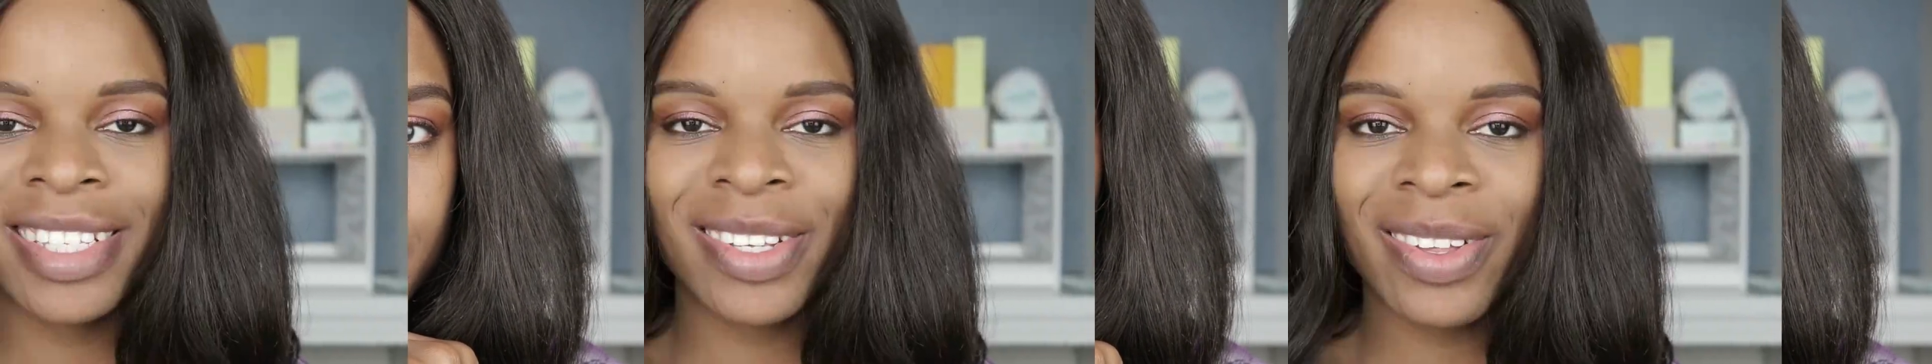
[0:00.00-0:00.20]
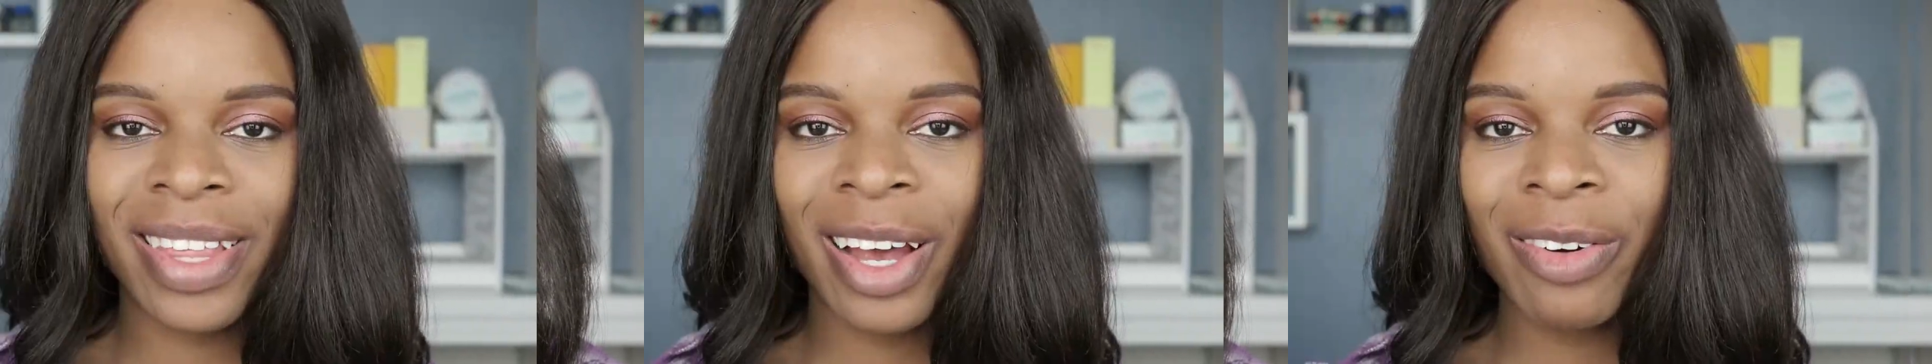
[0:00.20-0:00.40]

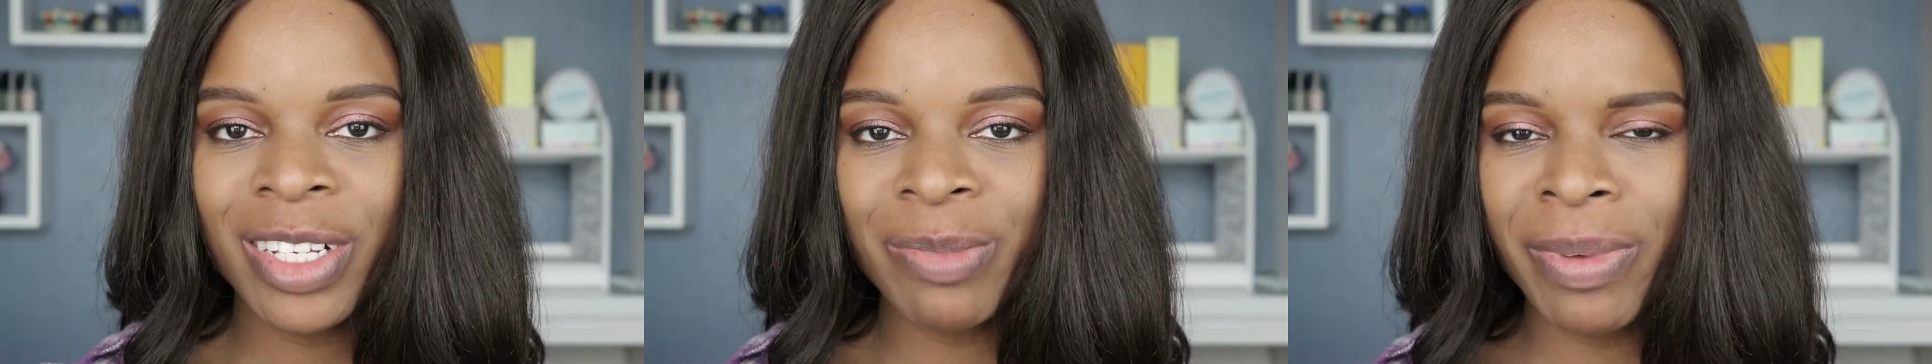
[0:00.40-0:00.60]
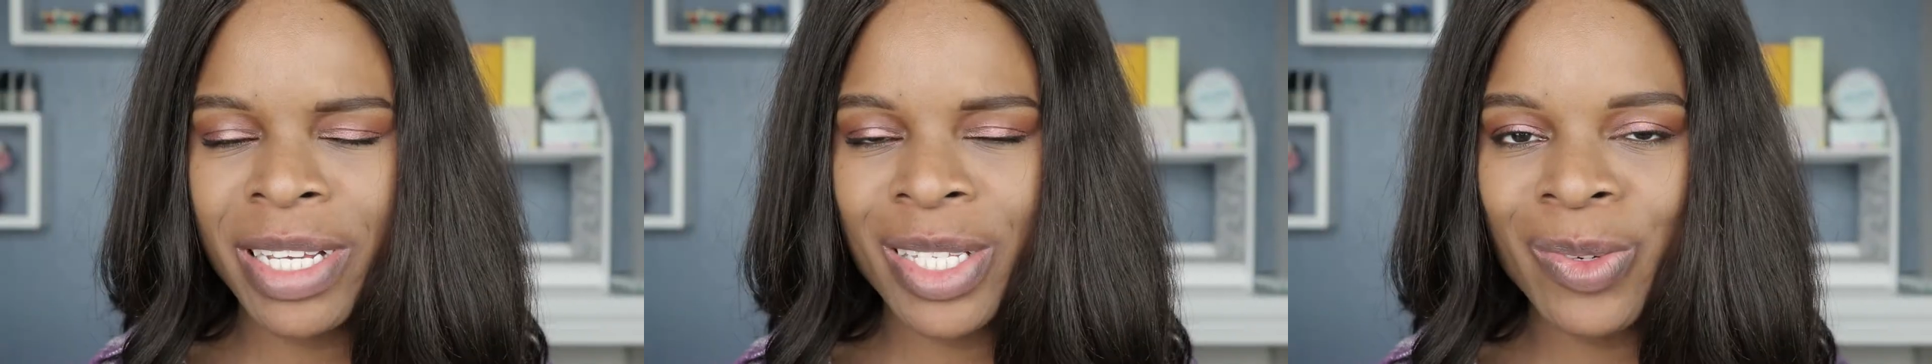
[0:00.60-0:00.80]
So that
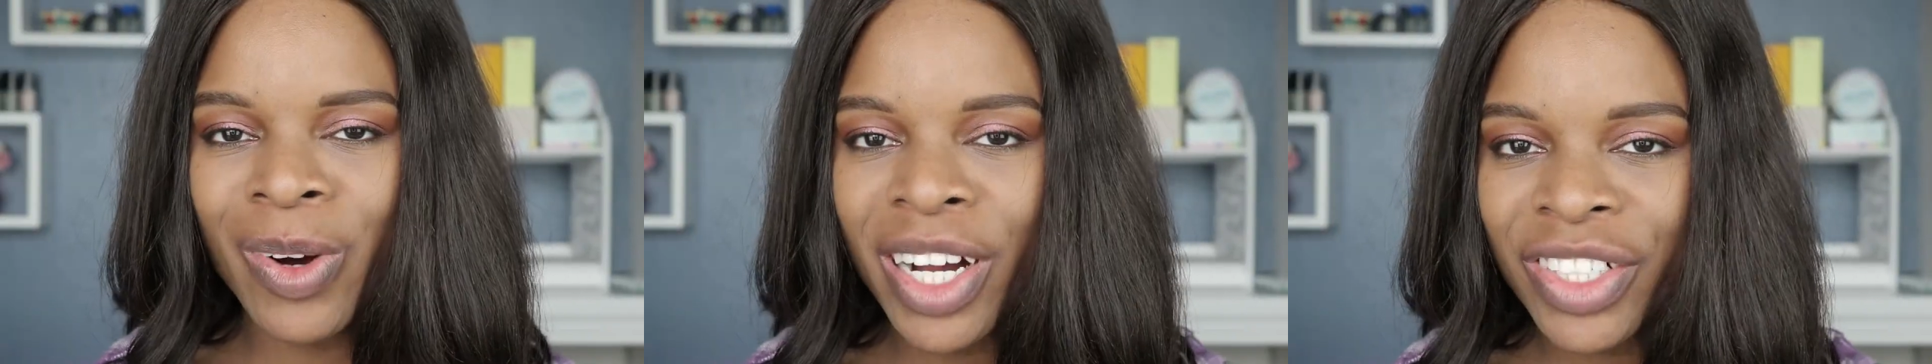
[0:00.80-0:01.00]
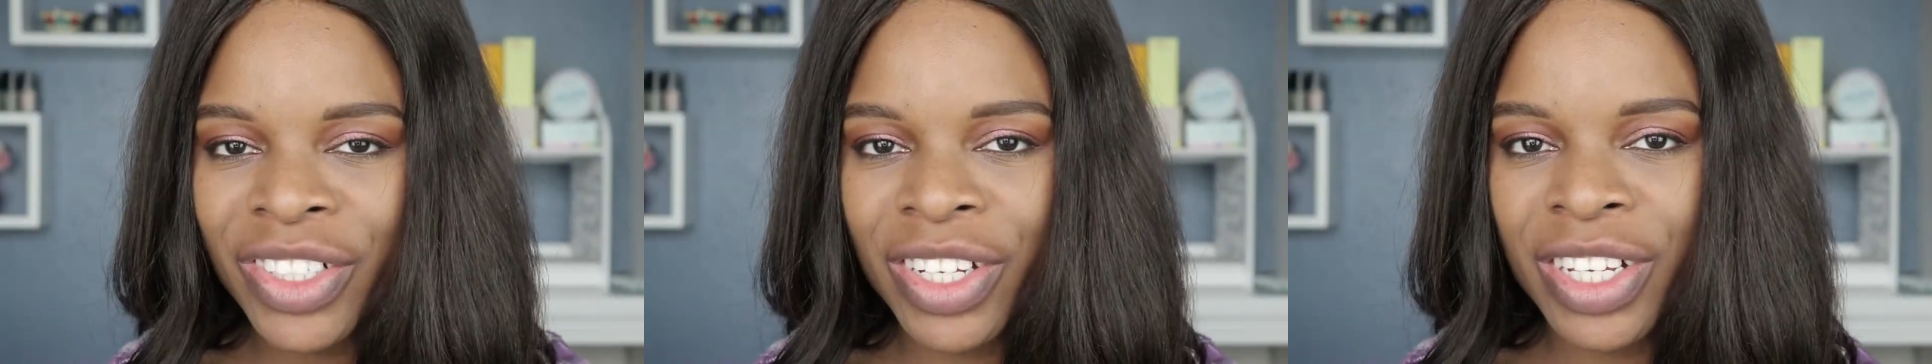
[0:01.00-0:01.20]
was my
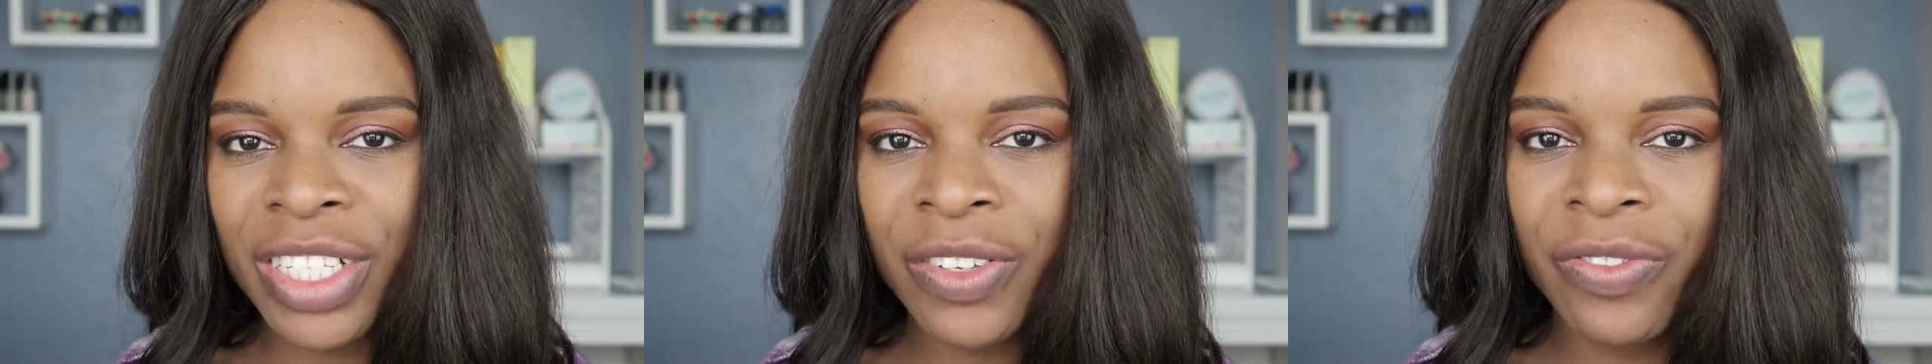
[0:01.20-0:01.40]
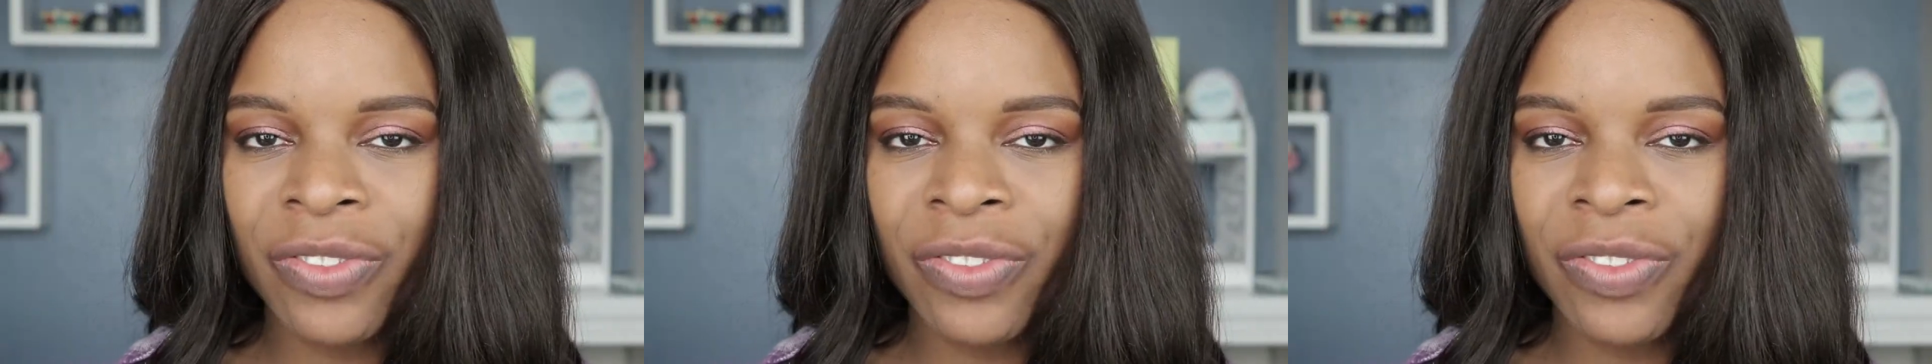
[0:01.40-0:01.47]
swatches